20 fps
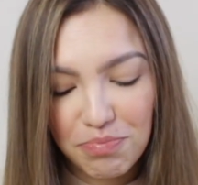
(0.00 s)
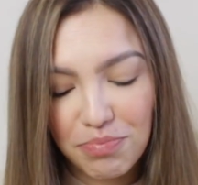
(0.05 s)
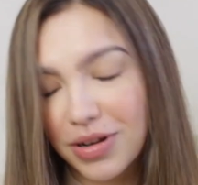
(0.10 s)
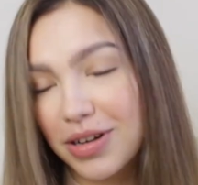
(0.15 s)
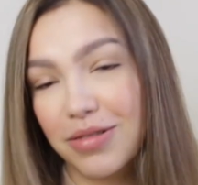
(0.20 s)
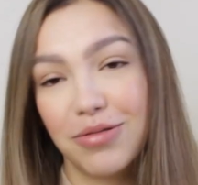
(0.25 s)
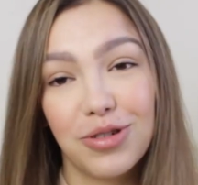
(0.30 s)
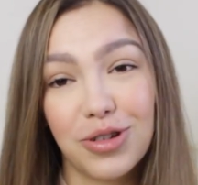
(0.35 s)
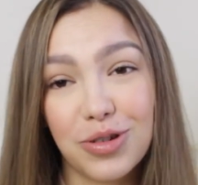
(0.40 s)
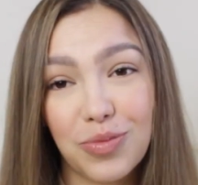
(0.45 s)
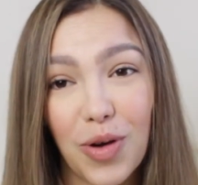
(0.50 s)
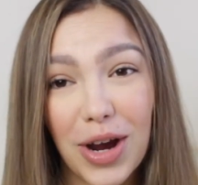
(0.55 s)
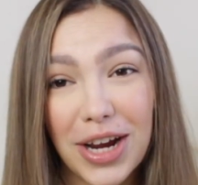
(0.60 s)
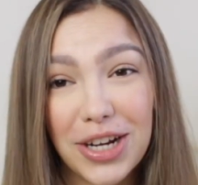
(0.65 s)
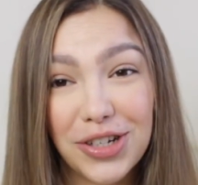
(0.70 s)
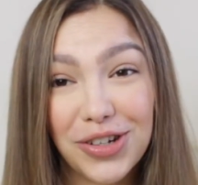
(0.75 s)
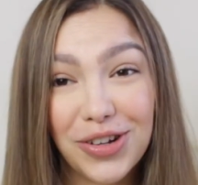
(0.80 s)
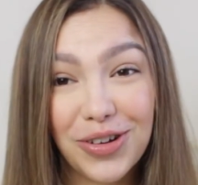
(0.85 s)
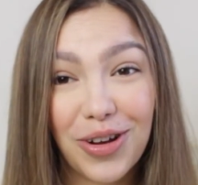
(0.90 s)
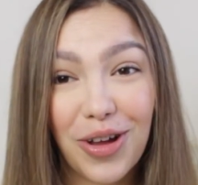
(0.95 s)
but it was just way
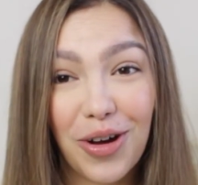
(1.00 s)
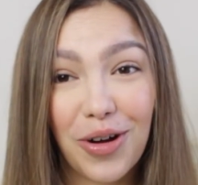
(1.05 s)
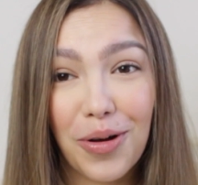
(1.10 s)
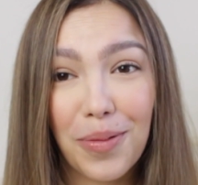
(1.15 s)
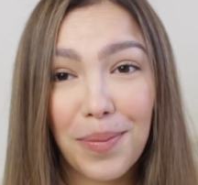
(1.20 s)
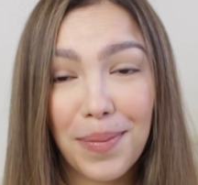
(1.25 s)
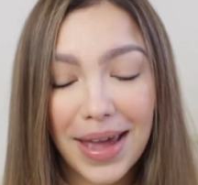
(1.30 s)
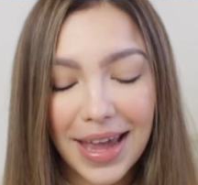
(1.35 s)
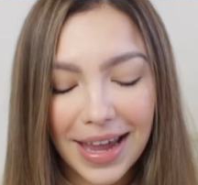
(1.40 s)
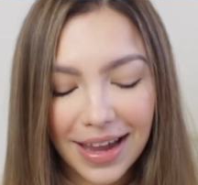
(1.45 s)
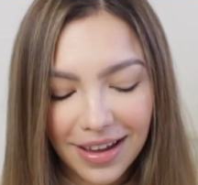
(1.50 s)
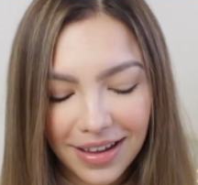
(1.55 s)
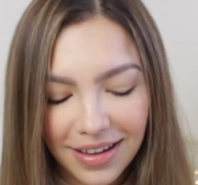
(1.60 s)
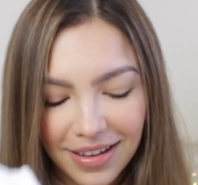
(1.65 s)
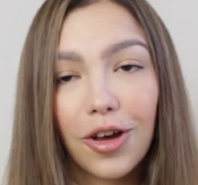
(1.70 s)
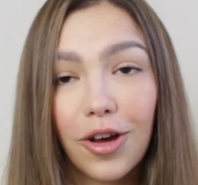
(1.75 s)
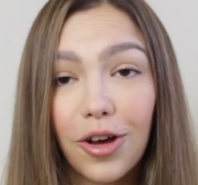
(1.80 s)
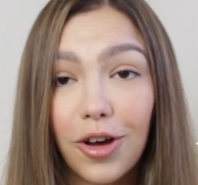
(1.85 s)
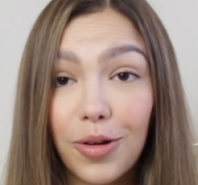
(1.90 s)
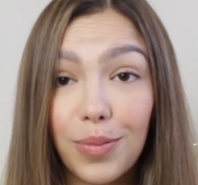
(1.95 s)
too long on me.
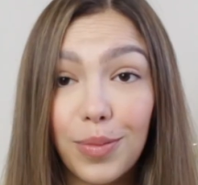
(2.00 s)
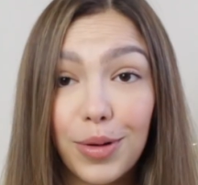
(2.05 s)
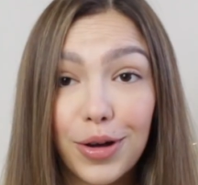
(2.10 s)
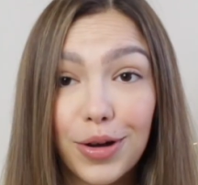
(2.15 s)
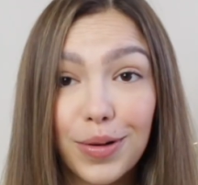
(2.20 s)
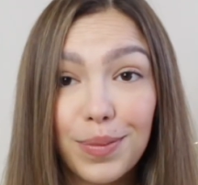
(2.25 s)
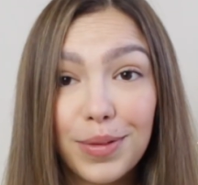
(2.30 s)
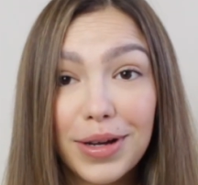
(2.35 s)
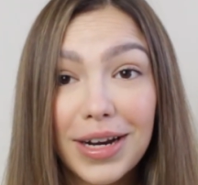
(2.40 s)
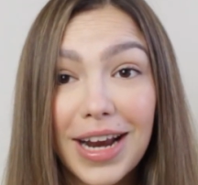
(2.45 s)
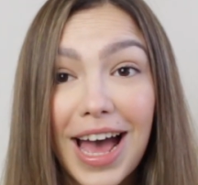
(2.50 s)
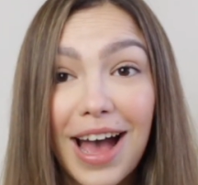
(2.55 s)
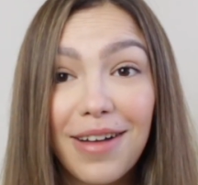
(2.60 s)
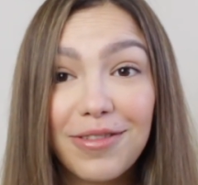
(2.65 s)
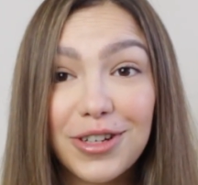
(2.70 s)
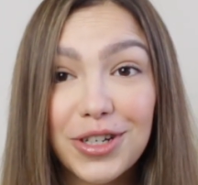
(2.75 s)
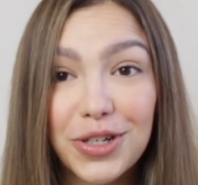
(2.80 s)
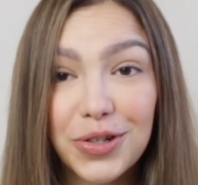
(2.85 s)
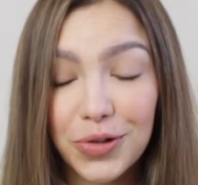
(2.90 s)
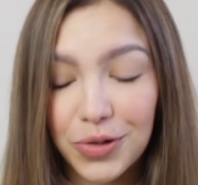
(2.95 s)
Oh my god, I'm gonna have
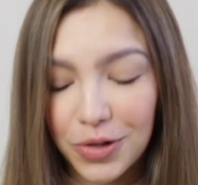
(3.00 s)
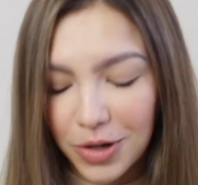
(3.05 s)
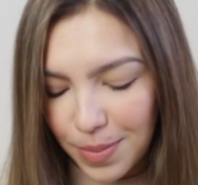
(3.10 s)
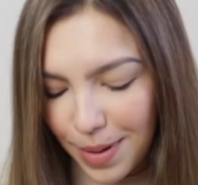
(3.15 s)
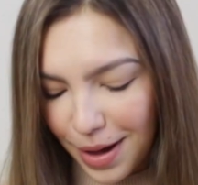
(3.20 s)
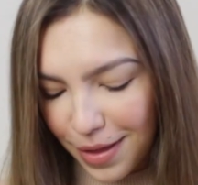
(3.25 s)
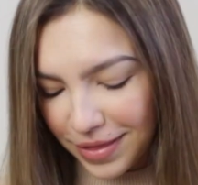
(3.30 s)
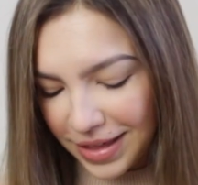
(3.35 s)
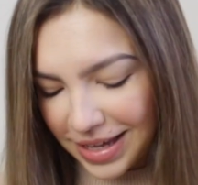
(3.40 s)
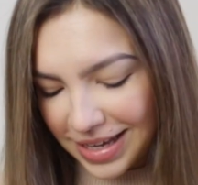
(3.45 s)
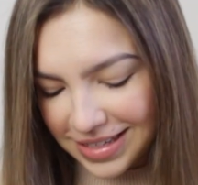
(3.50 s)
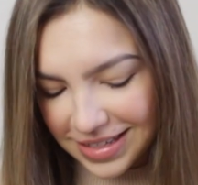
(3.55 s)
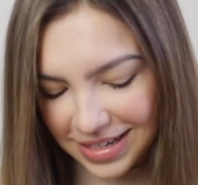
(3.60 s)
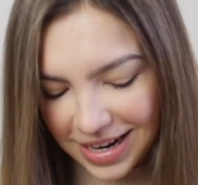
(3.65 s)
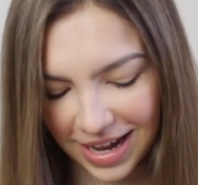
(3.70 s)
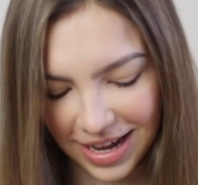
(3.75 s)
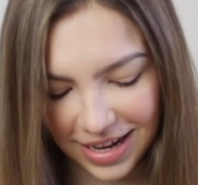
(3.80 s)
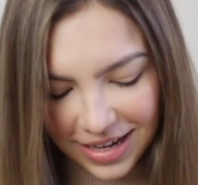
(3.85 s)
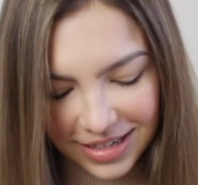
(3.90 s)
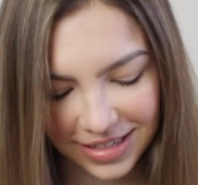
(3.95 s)
to talk about these
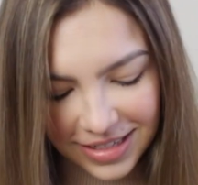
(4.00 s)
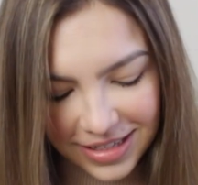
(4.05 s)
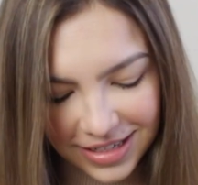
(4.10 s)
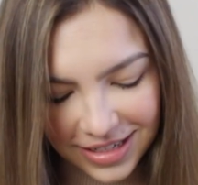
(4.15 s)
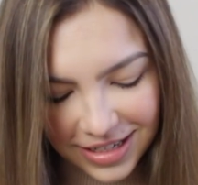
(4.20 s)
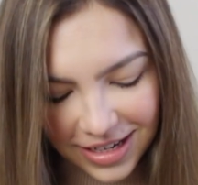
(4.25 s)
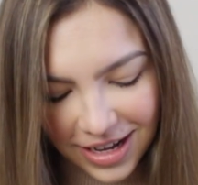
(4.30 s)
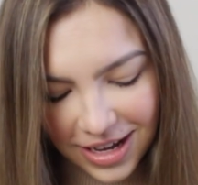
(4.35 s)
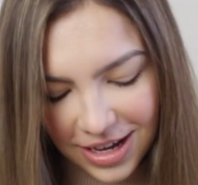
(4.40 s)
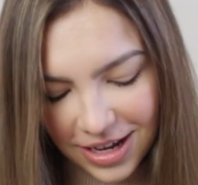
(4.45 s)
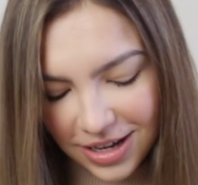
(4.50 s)
next.